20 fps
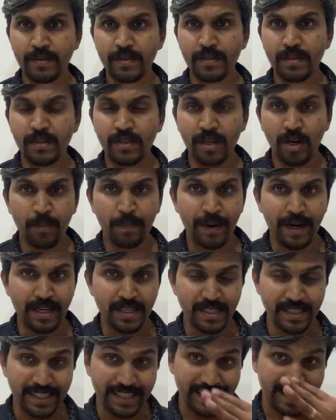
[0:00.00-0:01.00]
Now part
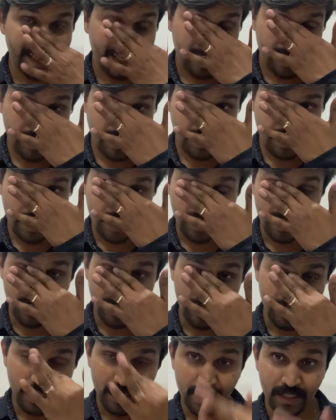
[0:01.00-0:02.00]
C says
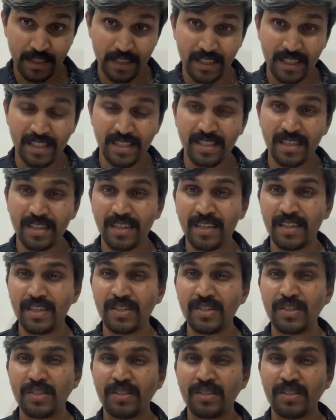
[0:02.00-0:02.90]
that there is a